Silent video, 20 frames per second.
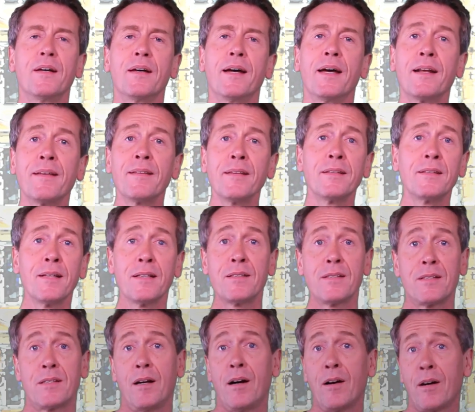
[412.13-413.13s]
And I think
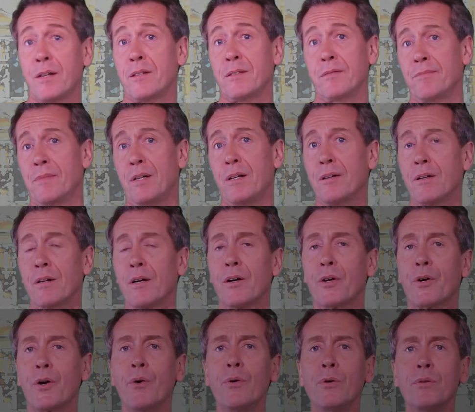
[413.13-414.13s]
that's our
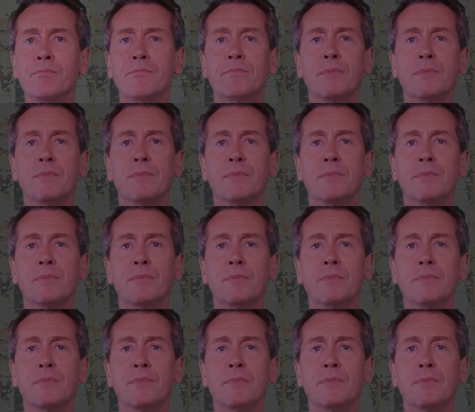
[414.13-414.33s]
goal.